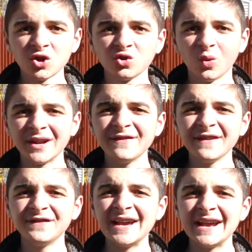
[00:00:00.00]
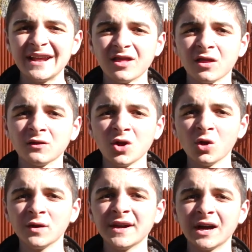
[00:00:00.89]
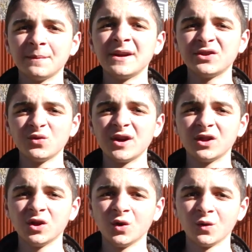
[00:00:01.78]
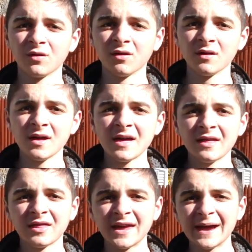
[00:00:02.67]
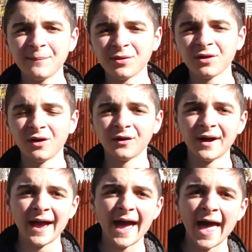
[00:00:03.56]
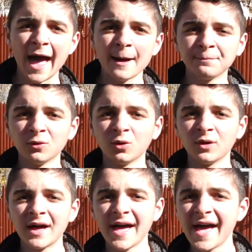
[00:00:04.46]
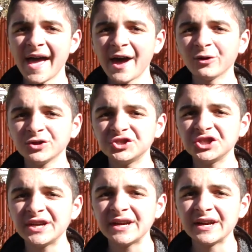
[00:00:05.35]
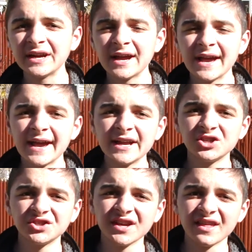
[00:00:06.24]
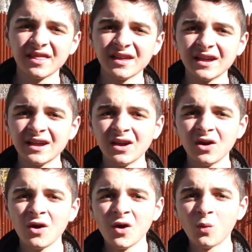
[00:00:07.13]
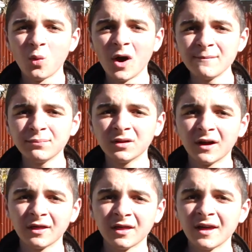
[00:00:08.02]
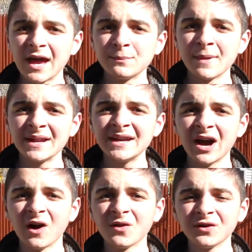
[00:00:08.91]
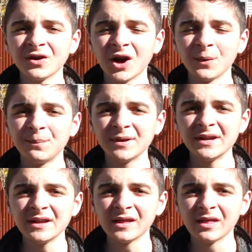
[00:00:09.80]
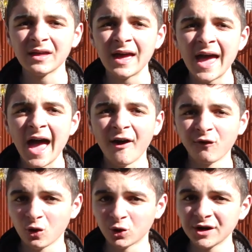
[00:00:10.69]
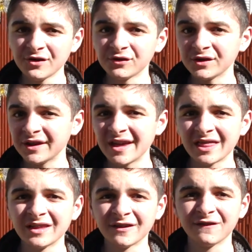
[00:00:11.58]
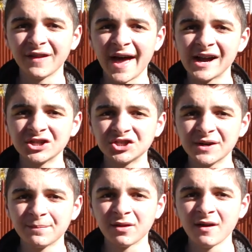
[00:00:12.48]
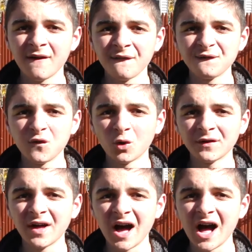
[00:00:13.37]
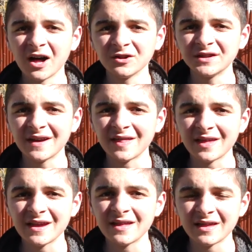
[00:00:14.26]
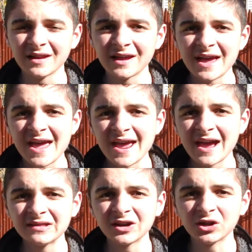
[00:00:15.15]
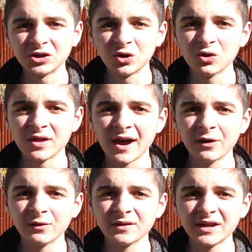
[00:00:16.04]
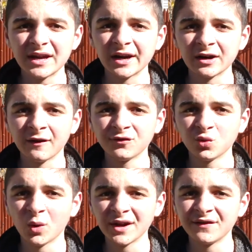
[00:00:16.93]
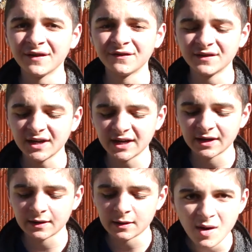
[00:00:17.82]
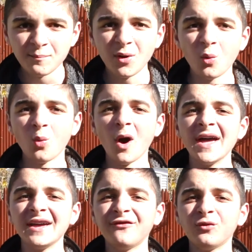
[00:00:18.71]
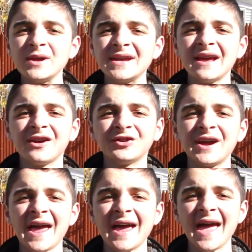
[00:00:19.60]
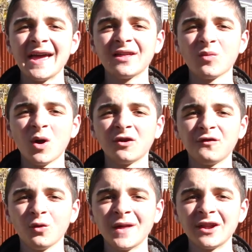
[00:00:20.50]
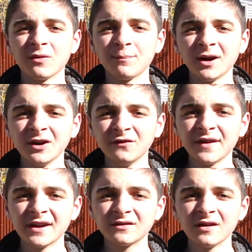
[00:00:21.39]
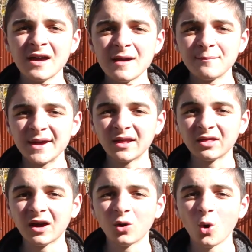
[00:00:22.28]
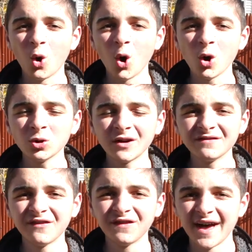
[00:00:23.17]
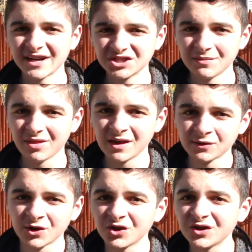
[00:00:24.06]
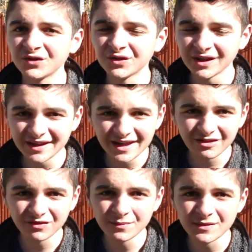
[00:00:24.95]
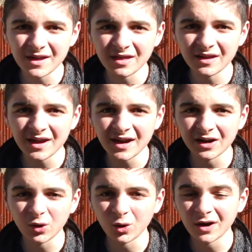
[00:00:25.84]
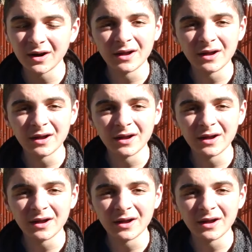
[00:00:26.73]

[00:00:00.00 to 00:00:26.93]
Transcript: 2015 is slowly coming to a close. Samsung, Apple, LG, HTC, OnePlus, and many other companies have already released their flagships for the holiday season and to close out the year of 2015. But what if we can create a smartphone that is perfect based on all of the flagships that were released from this year, or